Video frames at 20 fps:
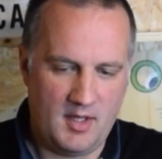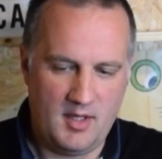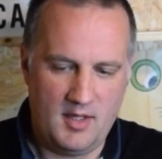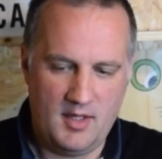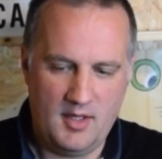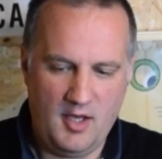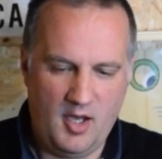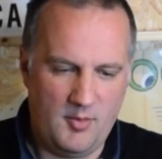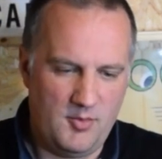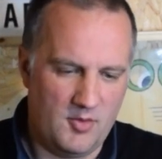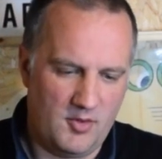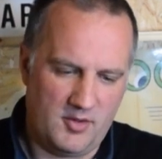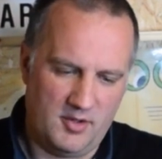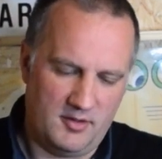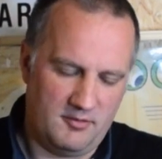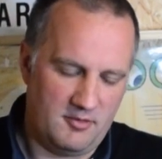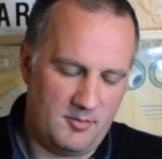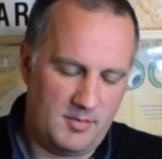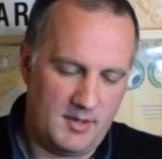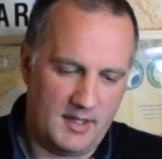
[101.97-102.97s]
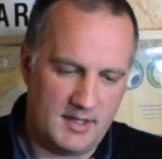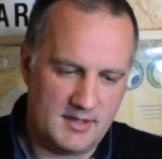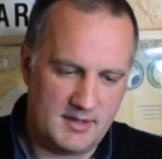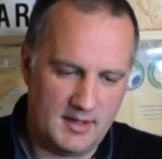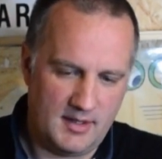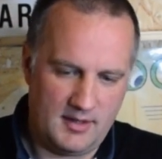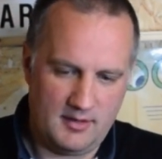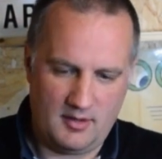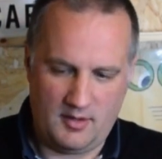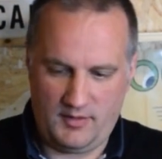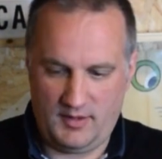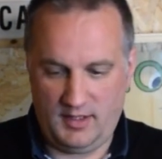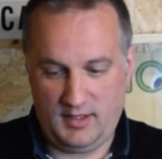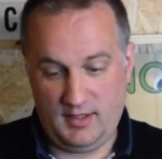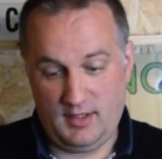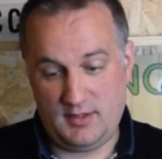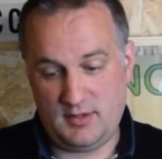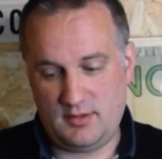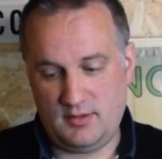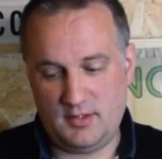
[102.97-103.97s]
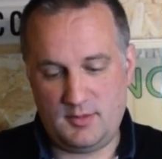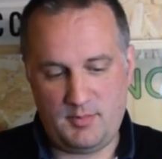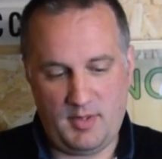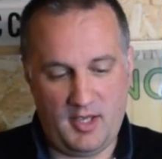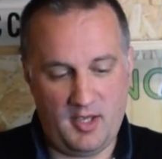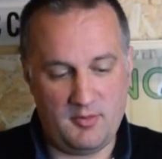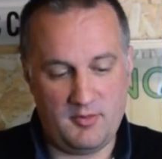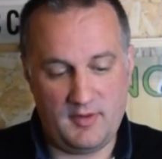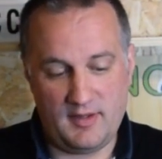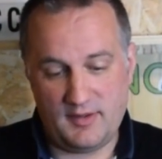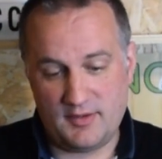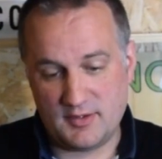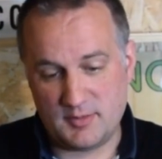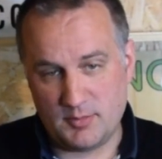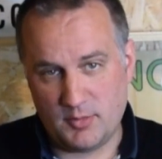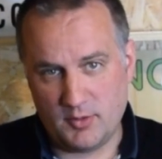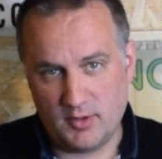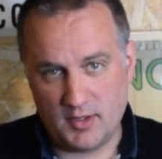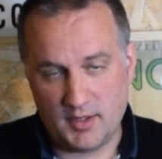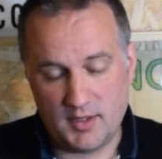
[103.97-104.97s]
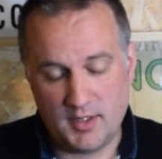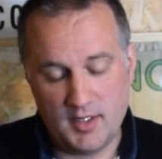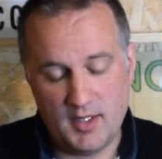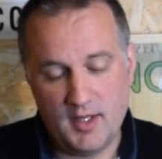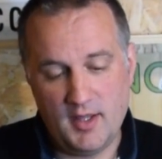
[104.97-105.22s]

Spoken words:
I'm not going to replace it. I think it actually looks better without the spoiler,